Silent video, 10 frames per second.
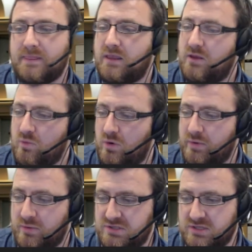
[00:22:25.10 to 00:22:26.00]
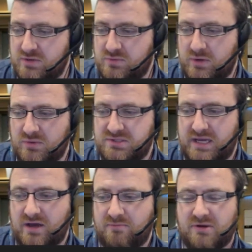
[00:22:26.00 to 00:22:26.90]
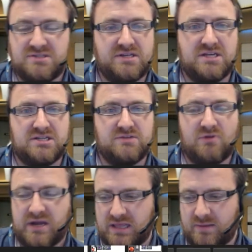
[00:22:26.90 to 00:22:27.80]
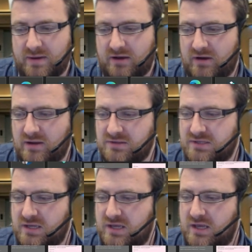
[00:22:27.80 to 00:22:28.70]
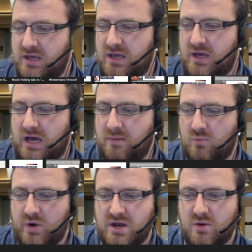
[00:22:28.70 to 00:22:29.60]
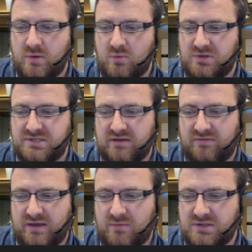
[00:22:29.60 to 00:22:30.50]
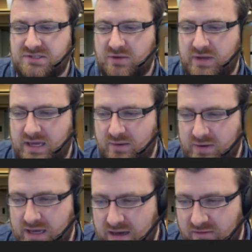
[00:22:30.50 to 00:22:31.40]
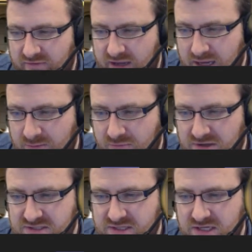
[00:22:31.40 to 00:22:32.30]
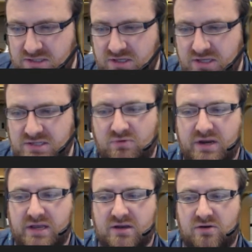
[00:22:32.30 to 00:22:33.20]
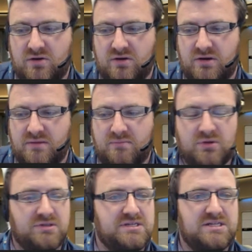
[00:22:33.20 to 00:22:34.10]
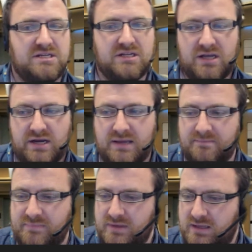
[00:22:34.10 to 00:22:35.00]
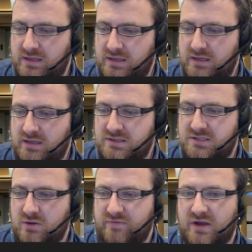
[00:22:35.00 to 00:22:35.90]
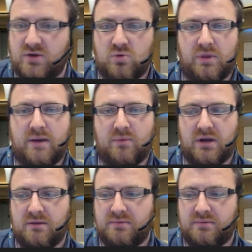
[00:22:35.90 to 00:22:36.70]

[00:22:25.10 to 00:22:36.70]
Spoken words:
what we would do is we would say our presentation is running in the background. We know we want to give that one, so here we have a presentation that is running on Modern Teaching and Learning. So if I call that one up,